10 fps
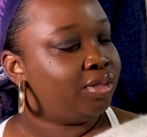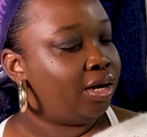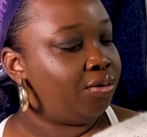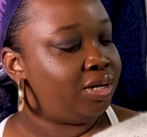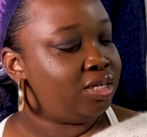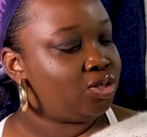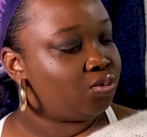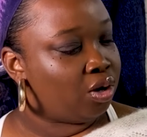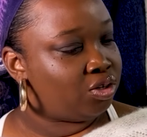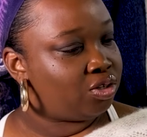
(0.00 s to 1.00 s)
I already
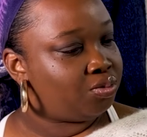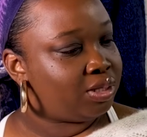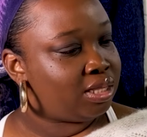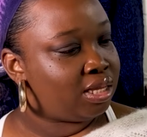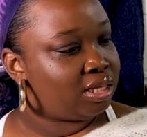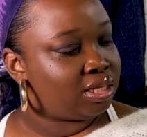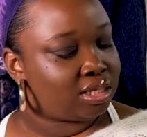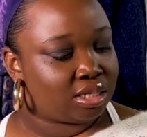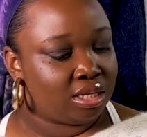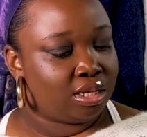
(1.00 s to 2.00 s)
swatched with
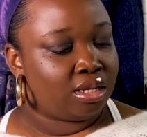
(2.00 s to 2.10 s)
this.